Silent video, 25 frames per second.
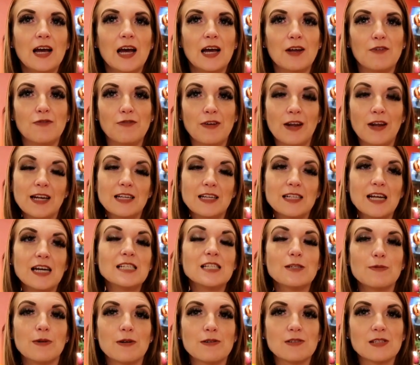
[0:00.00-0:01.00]
It fitted
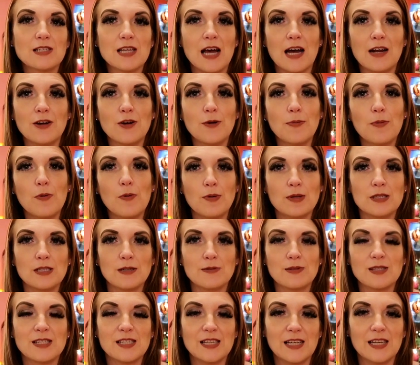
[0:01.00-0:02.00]
nicely when I was standing up, but once
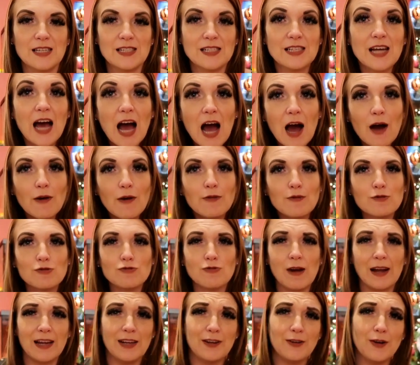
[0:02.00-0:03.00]
I was sitting down, it
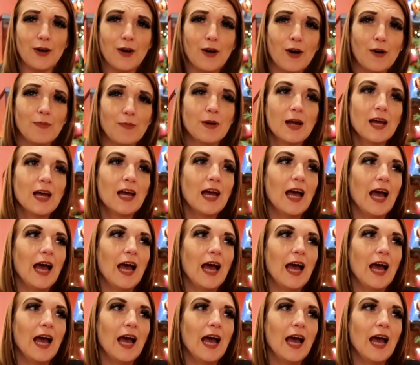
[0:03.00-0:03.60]
was riding up.